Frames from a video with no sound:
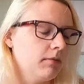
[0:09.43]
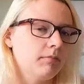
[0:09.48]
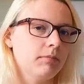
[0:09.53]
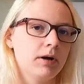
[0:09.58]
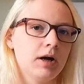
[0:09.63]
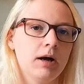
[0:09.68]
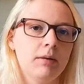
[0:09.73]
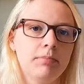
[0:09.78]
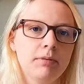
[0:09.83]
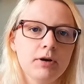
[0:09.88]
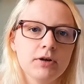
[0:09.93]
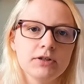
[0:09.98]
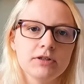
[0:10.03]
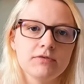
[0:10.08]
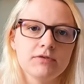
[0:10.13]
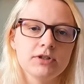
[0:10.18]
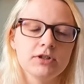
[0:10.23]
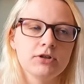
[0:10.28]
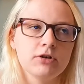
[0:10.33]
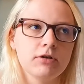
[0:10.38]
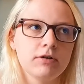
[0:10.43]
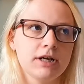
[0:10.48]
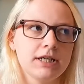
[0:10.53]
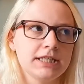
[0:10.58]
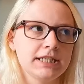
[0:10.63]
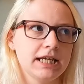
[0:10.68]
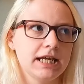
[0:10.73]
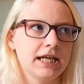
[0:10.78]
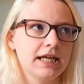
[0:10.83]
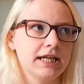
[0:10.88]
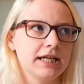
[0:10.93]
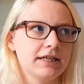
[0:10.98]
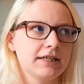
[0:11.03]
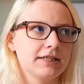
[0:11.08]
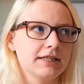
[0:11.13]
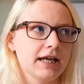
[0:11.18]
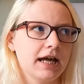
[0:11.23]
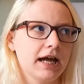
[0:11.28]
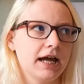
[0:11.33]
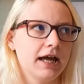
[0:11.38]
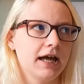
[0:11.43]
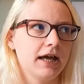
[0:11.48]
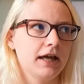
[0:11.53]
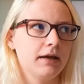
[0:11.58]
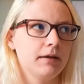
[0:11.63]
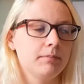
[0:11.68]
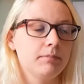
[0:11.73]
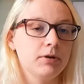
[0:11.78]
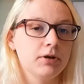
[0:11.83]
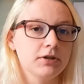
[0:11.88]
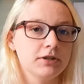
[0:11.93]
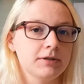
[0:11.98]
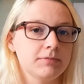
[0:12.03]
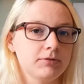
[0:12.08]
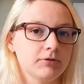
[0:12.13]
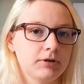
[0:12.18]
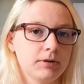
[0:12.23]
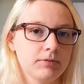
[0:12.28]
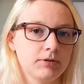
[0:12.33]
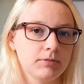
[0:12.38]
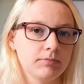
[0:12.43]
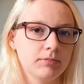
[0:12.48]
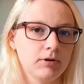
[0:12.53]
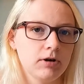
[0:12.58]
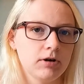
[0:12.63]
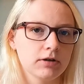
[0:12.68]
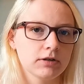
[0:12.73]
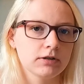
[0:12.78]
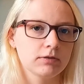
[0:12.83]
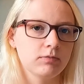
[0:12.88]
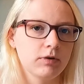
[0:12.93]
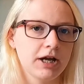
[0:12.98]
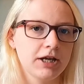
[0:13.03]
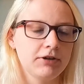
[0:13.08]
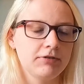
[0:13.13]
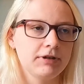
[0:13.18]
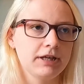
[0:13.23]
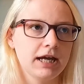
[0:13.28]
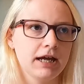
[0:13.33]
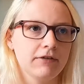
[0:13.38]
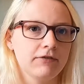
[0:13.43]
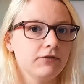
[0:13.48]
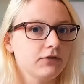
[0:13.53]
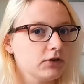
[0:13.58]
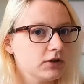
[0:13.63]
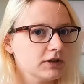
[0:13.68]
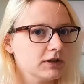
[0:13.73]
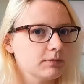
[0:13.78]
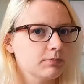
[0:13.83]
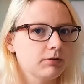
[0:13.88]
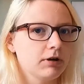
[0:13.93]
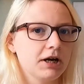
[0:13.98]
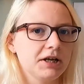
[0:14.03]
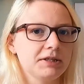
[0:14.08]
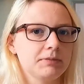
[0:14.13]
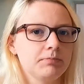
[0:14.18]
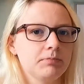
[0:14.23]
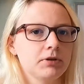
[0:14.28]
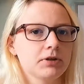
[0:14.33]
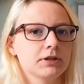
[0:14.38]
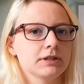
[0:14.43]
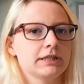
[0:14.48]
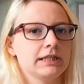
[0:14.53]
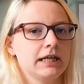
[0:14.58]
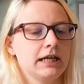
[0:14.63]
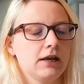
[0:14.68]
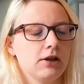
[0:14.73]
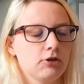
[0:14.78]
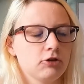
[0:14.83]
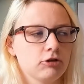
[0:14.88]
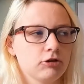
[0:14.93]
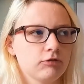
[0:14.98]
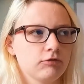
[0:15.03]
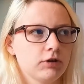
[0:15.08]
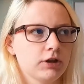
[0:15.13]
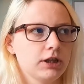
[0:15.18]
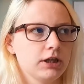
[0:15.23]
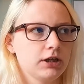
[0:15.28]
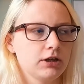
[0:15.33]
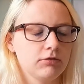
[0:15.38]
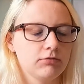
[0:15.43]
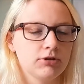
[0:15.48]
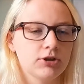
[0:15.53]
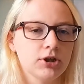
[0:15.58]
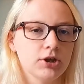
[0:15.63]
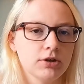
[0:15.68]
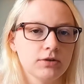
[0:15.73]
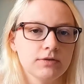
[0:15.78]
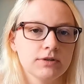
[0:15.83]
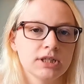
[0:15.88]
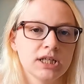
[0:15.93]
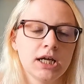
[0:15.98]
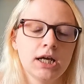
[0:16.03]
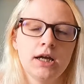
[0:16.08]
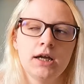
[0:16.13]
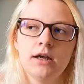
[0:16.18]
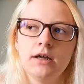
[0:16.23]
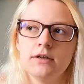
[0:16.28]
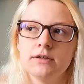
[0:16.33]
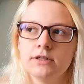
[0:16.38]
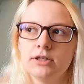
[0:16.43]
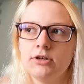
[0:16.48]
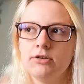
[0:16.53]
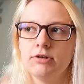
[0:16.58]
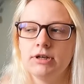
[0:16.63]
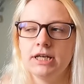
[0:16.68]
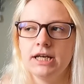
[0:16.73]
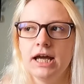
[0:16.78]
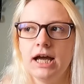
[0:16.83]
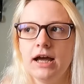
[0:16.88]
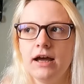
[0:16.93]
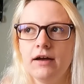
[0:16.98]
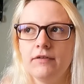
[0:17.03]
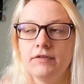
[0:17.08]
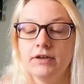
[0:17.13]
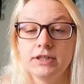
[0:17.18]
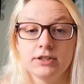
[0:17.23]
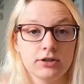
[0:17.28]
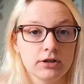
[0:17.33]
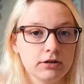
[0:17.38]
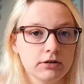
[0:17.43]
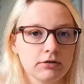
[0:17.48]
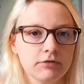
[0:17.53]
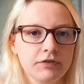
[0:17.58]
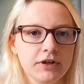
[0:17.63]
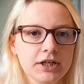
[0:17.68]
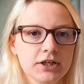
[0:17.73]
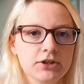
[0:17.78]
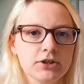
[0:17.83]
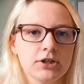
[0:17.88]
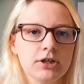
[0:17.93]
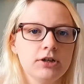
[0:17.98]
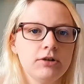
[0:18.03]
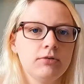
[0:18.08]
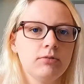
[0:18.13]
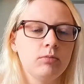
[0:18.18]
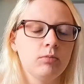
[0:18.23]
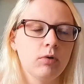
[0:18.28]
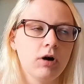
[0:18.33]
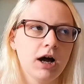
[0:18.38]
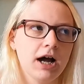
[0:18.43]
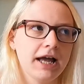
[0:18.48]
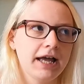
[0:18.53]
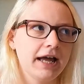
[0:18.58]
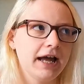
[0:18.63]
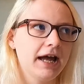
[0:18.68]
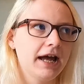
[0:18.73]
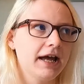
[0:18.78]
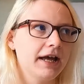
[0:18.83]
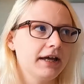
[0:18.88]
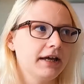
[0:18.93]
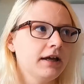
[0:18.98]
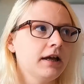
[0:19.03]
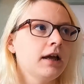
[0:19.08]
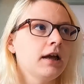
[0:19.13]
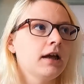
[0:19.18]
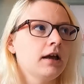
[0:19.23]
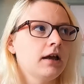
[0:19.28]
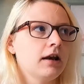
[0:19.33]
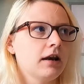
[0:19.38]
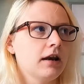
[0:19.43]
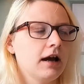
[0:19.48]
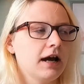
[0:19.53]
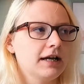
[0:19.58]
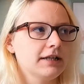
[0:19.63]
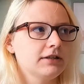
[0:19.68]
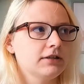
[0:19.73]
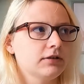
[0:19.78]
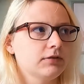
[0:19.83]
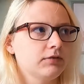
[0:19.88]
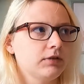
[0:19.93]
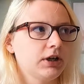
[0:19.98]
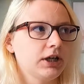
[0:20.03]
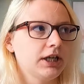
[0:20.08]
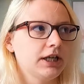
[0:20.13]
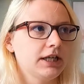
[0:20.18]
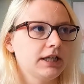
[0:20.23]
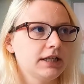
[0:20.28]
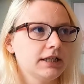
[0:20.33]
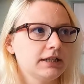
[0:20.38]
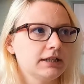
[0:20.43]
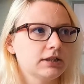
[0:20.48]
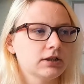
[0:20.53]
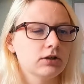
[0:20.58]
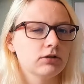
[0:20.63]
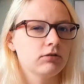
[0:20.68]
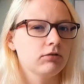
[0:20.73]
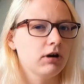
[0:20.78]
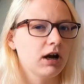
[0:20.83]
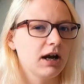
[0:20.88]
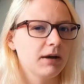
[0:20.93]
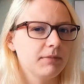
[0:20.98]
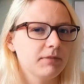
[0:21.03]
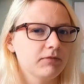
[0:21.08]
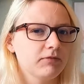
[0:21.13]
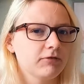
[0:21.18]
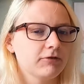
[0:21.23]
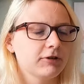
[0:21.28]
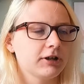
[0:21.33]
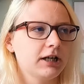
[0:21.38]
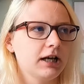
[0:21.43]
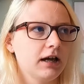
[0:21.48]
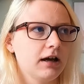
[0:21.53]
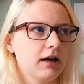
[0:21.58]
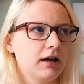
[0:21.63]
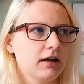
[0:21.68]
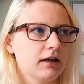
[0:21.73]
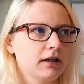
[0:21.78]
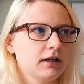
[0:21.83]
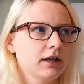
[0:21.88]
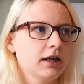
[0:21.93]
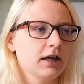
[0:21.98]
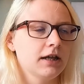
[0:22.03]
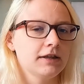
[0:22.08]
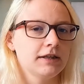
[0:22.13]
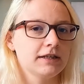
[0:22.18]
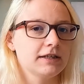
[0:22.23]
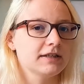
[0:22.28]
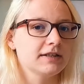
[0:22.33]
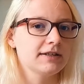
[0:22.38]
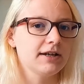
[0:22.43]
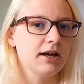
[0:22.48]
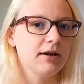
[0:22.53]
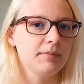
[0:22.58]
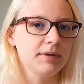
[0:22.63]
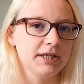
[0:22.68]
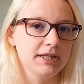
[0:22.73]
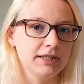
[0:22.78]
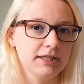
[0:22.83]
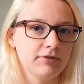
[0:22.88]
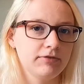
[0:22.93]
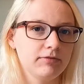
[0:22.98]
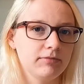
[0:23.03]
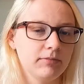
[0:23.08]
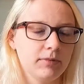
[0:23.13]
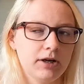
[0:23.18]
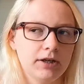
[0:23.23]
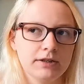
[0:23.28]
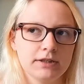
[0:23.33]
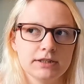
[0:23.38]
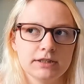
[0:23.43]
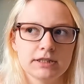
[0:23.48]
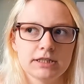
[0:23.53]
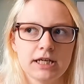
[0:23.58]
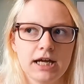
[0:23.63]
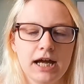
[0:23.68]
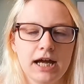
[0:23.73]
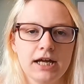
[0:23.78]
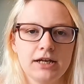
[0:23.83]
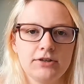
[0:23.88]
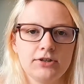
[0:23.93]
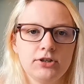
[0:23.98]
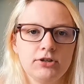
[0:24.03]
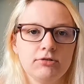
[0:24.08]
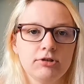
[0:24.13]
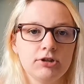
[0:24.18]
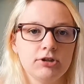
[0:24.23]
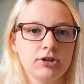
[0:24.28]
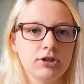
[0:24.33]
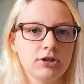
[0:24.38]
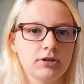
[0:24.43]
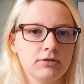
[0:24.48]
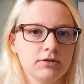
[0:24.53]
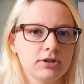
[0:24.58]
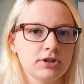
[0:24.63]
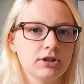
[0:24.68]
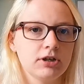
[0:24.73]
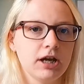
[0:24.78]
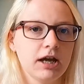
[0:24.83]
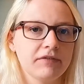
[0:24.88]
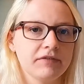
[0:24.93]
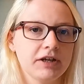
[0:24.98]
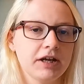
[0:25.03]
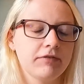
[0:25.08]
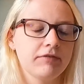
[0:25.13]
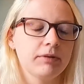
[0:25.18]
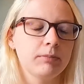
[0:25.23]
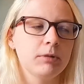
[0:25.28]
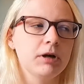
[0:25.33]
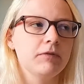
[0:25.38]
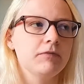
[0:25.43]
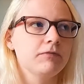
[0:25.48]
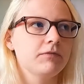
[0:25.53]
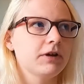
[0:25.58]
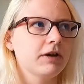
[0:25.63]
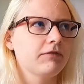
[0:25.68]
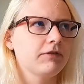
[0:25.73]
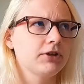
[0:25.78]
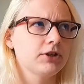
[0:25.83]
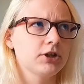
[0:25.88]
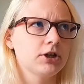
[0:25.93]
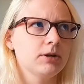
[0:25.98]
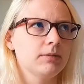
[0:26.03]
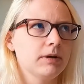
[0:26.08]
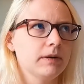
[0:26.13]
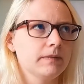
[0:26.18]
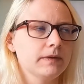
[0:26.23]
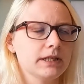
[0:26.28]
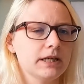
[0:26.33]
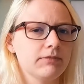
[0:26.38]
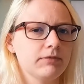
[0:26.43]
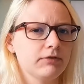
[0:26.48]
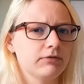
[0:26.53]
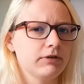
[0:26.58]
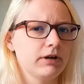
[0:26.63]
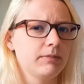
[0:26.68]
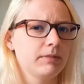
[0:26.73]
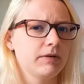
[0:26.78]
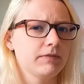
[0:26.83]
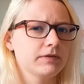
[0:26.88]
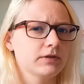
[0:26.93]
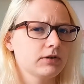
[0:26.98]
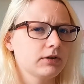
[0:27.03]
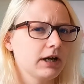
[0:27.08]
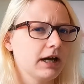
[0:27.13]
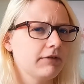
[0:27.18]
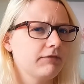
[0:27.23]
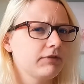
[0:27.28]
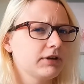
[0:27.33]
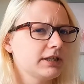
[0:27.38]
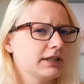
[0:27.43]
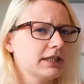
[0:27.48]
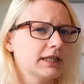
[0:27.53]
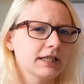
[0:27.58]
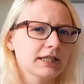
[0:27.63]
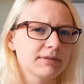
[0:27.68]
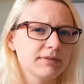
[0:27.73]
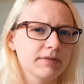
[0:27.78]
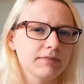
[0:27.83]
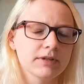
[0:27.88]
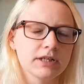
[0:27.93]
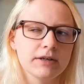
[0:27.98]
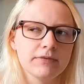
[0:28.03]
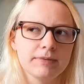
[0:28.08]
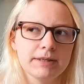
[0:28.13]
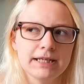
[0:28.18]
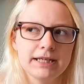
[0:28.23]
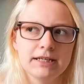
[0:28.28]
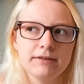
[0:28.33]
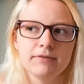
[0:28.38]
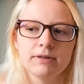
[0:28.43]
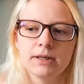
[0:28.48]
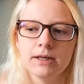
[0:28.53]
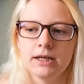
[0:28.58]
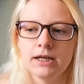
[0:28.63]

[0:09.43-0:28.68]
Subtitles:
But A Box of Stories is a book subscription box where you get 4 surprise books in a genre that you choose. So you can have historical fiction, YA, lighter reads, crime and thriller. There's so many different ones and you can choose to have it every month, every 2 months, every 3 months or every 6 months I believe.